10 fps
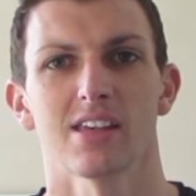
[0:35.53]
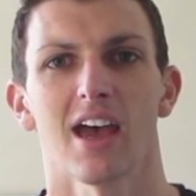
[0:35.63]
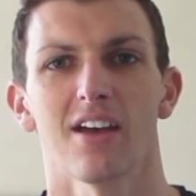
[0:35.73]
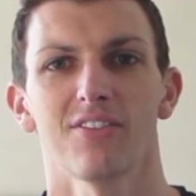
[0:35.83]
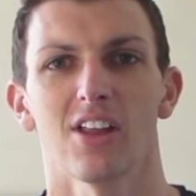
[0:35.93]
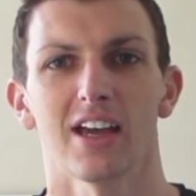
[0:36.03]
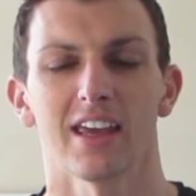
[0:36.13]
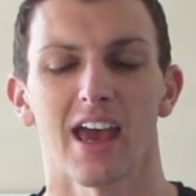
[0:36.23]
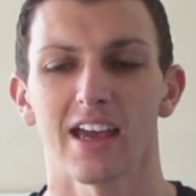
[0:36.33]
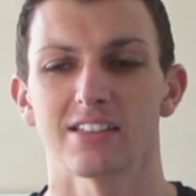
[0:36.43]
have like
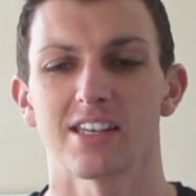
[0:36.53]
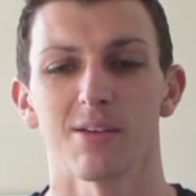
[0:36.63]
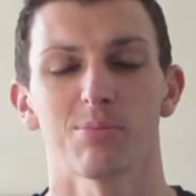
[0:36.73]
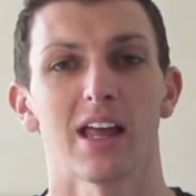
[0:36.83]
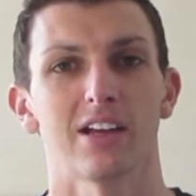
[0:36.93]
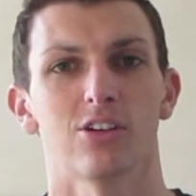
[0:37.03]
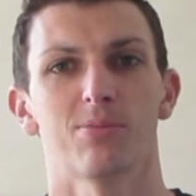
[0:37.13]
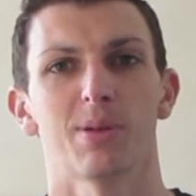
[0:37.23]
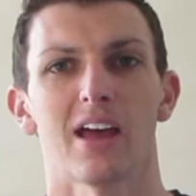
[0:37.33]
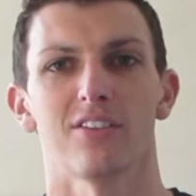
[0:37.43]
a template
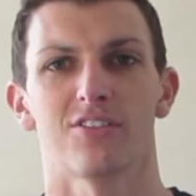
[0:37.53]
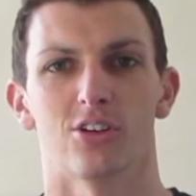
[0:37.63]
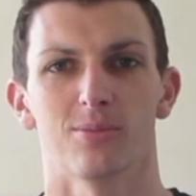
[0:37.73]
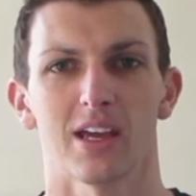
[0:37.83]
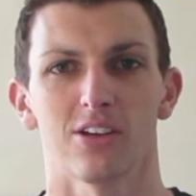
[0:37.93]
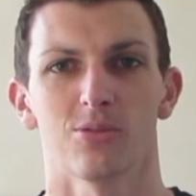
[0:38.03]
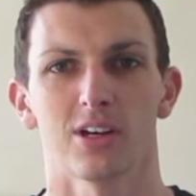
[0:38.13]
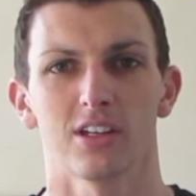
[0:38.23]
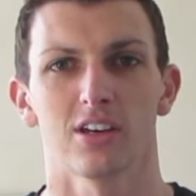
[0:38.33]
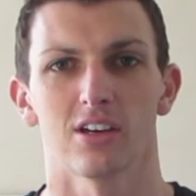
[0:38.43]
or platform that you
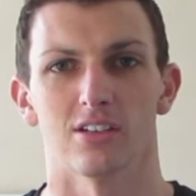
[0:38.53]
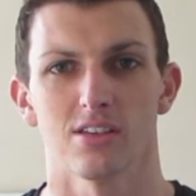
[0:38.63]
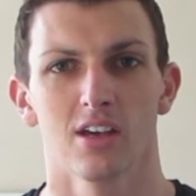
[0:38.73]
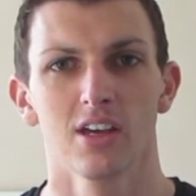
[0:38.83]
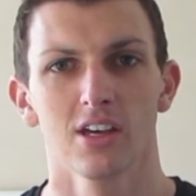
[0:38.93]
want to use.